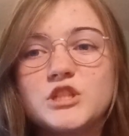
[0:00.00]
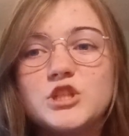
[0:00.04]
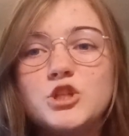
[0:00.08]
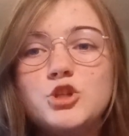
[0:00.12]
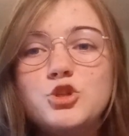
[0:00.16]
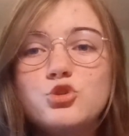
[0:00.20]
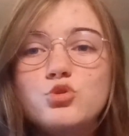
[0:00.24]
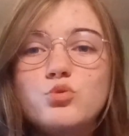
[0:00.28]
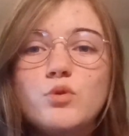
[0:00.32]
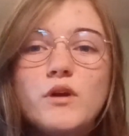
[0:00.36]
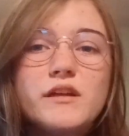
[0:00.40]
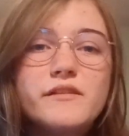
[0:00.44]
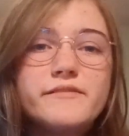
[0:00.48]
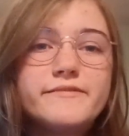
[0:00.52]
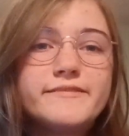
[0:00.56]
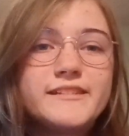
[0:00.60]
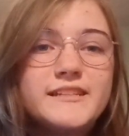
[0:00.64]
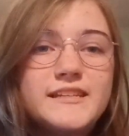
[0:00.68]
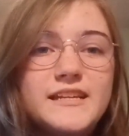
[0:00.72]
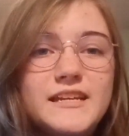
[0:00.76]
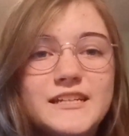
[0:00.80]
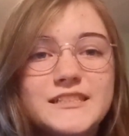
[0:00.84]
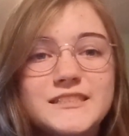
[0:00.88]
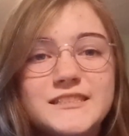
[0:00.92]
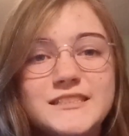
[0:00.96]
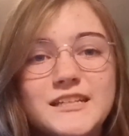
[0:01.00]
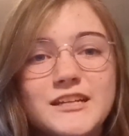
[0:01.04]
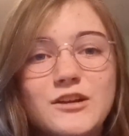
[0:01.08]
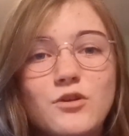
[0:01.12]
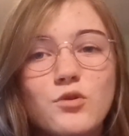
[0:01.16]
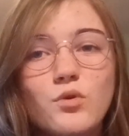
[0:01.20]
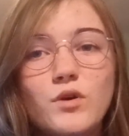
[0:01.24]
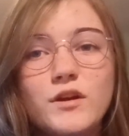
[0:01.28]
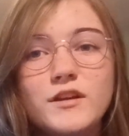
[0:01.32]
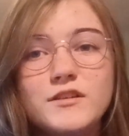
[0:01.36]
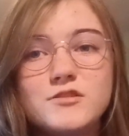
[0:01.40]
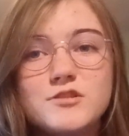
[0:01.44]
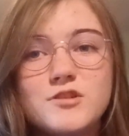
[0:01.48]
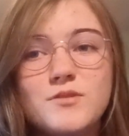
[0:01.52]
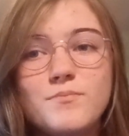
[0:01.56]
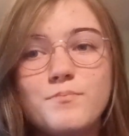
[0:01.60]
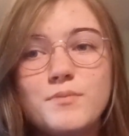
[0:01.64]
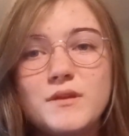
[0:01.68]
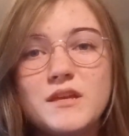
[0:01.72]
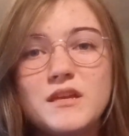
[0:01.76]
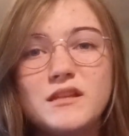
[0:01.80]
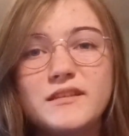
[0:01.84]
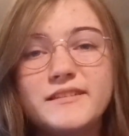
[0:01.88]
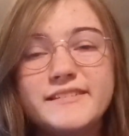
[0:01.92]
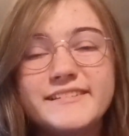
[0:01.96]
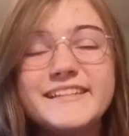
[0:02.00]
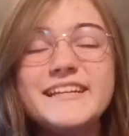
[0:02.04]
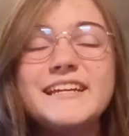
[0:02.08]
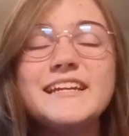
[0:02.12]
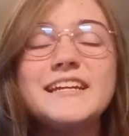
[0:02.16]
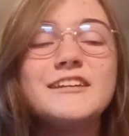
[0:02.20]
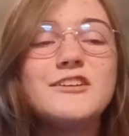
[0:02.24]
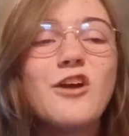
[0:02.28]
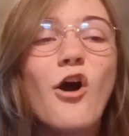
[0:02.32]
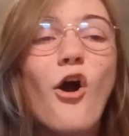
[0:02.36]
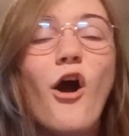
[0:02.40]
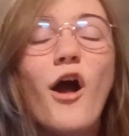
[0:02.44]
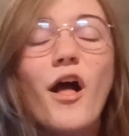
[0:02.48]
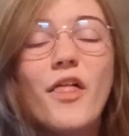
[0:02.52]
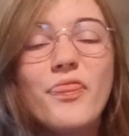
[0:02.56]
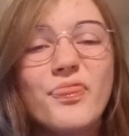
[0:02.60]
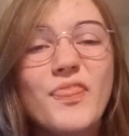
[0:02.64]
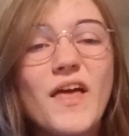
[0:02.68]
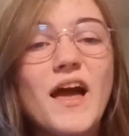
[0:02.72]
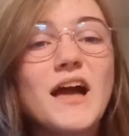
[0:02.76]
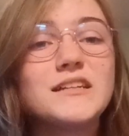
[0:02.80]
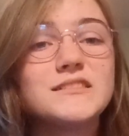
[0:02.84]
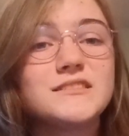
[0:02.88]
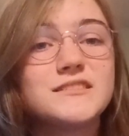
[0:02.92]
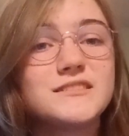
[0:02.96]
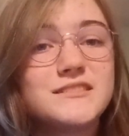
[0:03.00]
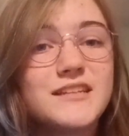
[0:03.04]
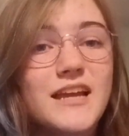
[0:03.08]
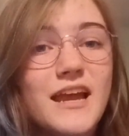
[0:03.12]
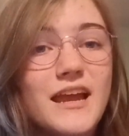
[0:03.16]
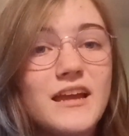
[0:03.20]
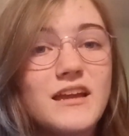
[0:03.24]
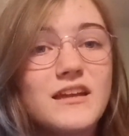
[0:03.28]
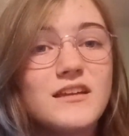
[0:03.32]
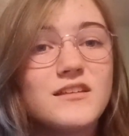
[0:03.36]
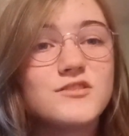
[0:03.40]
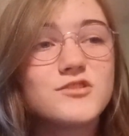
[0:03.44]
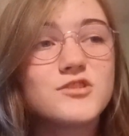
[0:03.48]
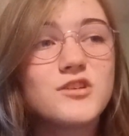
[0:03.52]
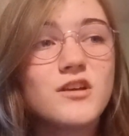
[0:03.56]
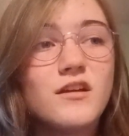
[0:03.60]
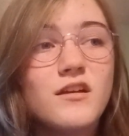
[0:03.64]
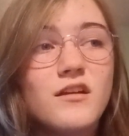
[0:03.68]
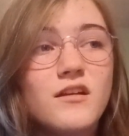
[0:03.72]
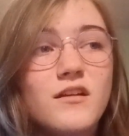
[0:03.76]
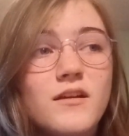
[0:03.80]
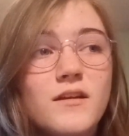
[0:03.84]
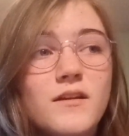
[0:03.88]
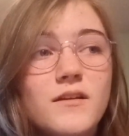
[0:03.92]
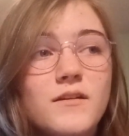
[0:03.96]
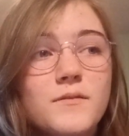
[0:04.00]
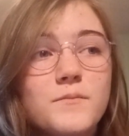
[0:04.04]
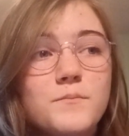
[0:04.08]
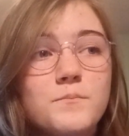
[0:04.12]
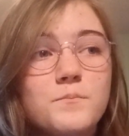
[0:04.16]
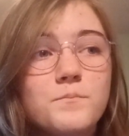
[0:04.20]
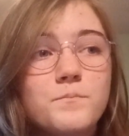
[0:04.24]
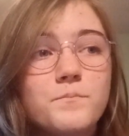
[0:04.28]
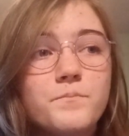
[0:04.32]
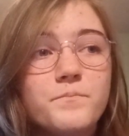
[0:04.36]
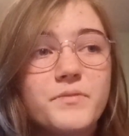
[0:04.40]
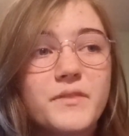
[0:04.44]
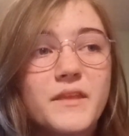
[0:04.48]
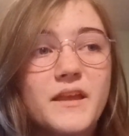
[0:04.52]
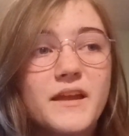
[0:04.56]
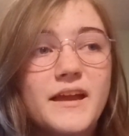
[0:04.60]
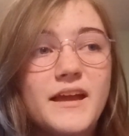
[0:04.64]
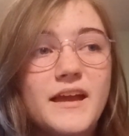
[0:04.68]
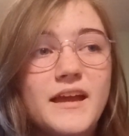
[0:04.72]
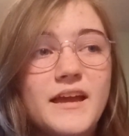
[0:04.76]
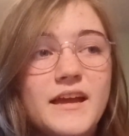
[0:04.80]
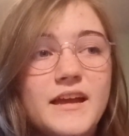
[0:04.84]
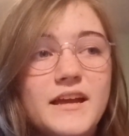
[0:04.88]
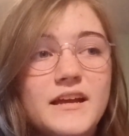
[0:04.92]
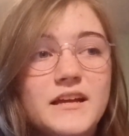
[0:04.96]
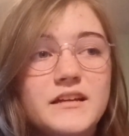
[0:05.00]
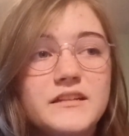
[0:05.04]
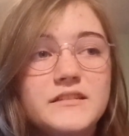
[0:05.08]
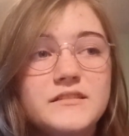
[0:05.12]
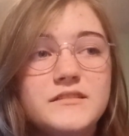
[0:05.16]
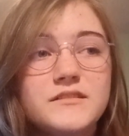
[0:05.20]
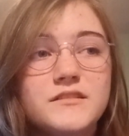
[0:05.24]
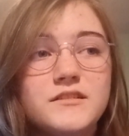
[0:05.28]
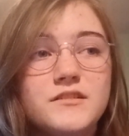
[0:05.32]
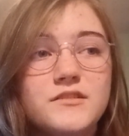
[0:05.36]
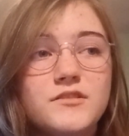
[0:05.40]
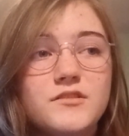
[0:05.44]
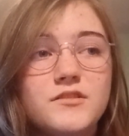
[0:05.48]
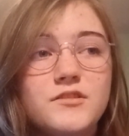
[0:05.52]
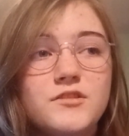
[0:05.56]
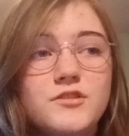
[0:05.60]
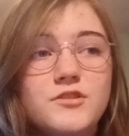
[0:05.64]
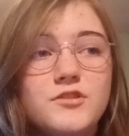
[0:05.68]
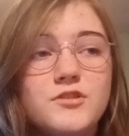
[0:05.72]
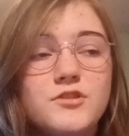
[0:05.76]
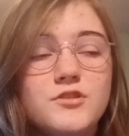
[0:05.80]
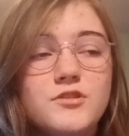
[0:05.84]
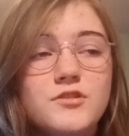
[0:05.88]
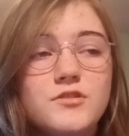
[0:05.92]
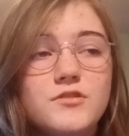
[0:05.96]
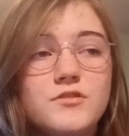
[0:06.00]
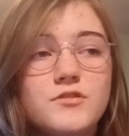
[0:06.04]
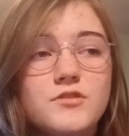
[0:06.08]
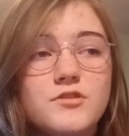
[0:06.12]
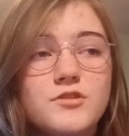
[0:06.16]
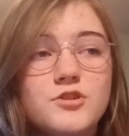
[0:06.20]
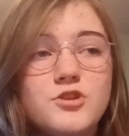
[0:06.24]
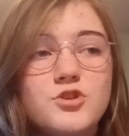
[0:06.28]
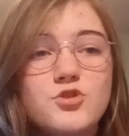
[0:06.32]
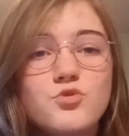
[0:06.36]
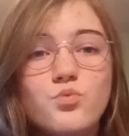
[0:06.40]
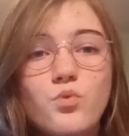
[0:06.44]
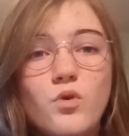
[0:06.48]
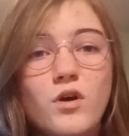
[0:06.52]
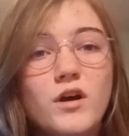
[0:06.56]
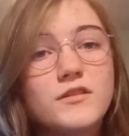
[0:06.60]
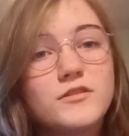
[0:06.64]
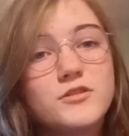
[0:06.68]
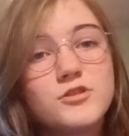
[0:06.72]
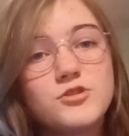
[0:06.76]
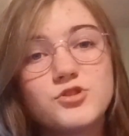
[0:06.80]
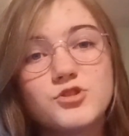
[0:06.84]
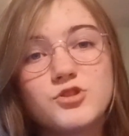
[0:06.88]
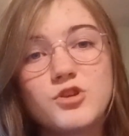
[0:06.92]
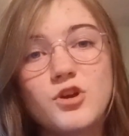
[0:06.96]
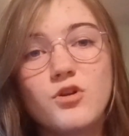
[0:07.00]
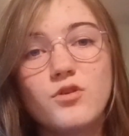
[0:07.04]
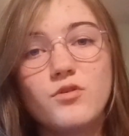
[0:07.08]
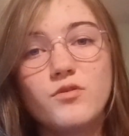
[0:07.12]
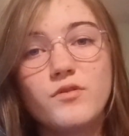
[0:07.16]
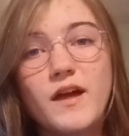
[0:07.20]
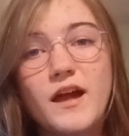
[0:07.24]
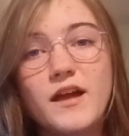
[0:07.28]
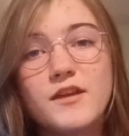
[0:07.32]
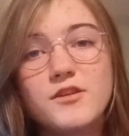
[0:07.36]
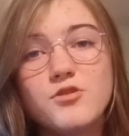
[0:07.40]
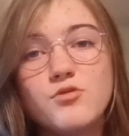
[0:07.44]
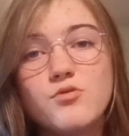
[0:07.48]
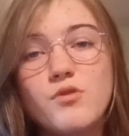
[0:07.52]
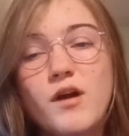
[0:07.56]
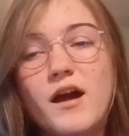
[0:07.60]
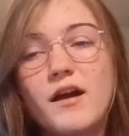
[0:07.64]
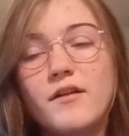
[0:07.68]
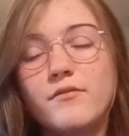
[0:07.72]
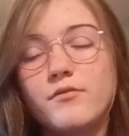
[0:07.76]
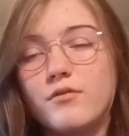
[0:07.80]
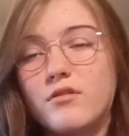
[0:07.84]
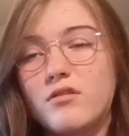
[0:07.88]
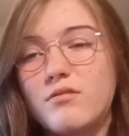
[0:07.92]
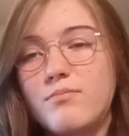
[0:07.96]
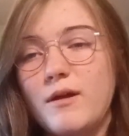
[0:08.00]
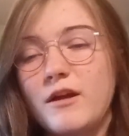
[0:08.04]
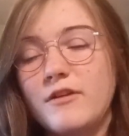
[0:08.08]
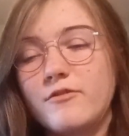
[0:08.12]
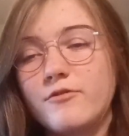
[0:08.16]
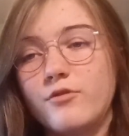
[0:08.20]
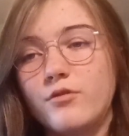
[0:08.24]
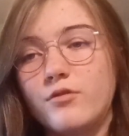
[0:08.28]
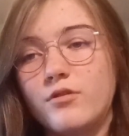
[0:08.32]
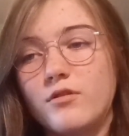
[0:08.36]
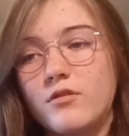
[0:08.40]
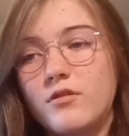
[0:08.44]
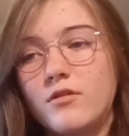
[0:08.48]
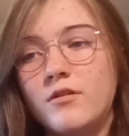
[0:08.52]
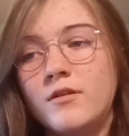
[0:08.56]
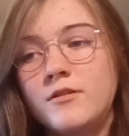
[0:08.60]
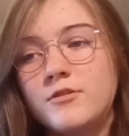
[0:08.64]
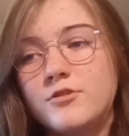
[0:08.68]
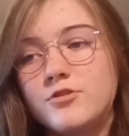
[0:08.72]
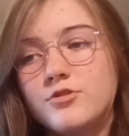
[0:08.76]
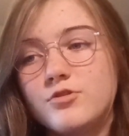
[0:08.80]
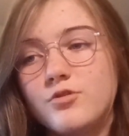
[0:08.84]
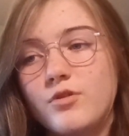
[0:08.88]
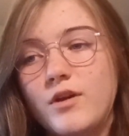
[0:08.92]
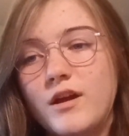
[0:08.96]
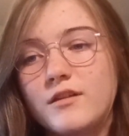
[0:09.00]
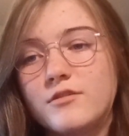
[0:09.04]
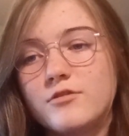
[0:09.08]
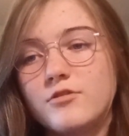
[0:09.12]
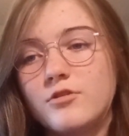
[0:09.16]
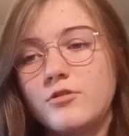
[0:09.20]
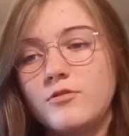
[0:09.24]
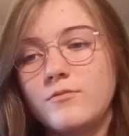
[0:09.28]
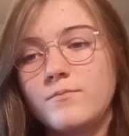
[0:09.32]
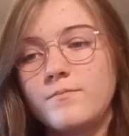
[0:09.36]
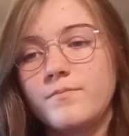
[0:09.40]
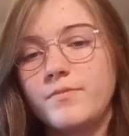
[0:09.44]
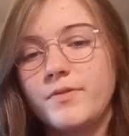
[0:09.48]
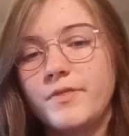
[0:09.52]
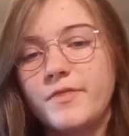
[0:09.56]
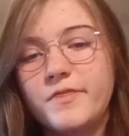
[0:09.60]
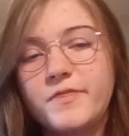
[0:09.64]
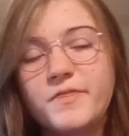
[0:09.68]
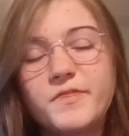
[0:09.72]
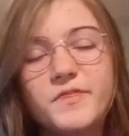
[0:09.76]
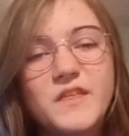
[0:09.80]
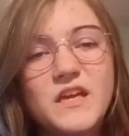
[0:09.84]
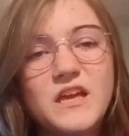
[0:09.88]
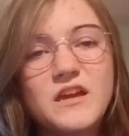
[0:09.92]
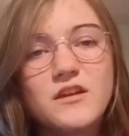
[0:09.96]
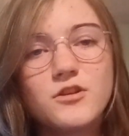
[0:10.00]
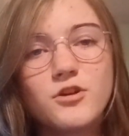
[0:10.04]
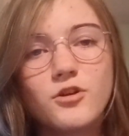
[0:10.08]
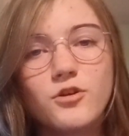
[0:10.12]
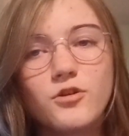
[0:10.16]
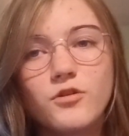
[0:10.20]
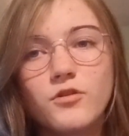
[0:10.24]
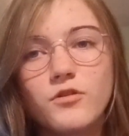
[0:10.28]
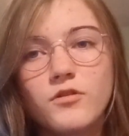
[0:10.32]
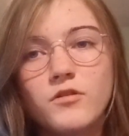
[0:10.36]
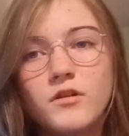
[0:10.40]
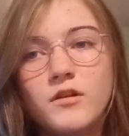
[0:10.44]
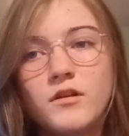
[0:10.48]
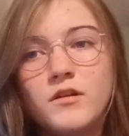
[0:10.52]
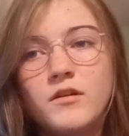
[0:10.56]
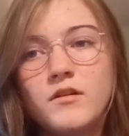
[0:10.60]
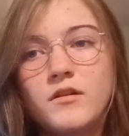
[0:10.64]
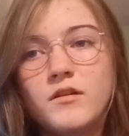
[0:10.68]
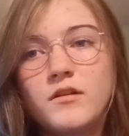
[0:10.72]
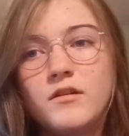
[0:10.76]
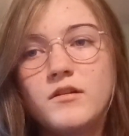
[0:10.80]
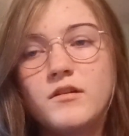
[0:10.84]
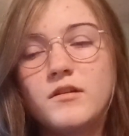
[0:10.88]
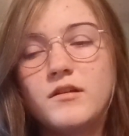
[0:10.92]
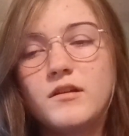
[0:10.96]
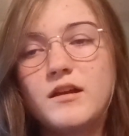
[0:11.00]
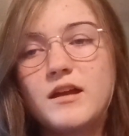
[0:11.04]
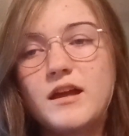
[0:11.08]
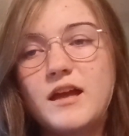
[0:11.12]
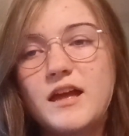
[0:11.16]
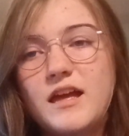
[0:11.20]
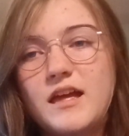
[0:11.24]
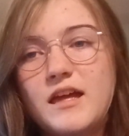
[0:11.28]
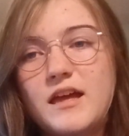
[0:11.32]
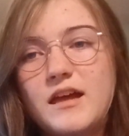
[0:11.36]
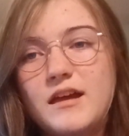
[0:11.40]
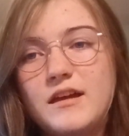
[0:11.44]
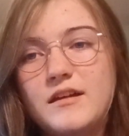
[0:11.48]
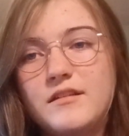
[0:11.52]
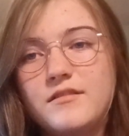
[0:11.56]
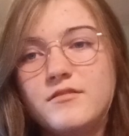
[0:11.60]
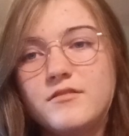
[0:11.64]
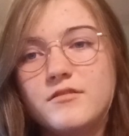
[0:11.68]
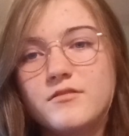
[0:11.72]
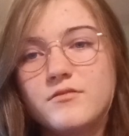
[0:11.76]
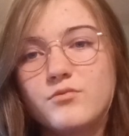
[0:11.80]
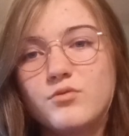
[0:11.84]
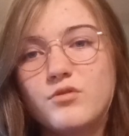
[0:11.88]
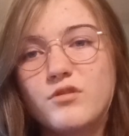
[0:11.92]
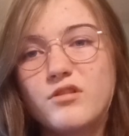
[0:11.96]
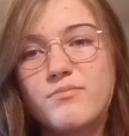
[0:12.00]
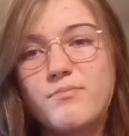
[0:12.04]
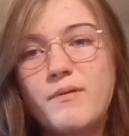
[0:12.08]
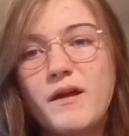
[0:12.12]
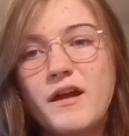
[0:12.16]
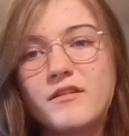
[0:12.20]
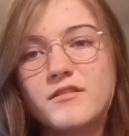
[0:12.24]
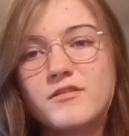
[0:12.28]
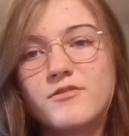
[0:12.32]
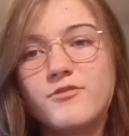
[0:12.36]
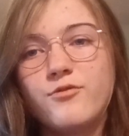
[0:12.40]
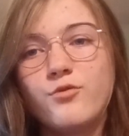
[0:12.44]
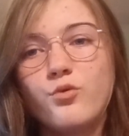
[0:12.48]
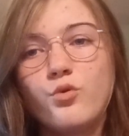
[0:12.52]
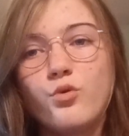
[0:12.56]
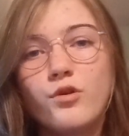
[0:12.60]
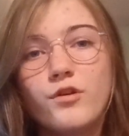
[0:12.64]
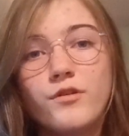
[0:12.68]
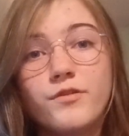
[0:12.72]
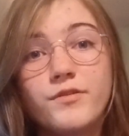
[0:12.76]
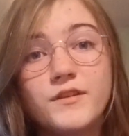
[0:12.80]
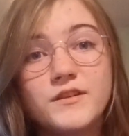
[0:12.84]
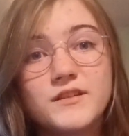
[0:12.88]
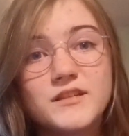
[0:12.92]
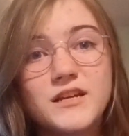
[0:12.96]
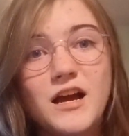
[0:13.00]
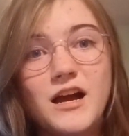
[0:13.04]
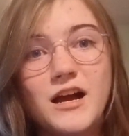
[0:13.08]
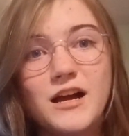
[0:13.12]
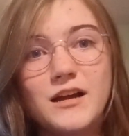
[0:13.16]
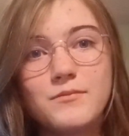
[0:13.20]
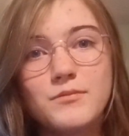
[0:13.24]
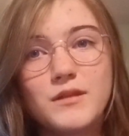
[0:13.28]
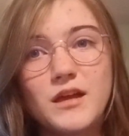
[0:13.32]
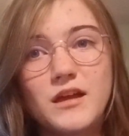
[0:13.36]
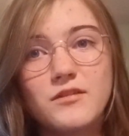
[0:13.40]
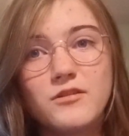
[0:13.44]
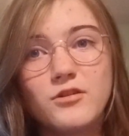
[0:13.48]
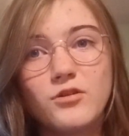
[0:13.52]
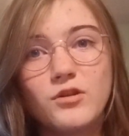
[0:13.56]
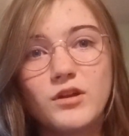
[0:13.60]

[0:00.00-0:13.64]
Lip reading: who is and isn't going to be seen on that stage, and you want to show that you have respect for the director, theater, and respect for the time that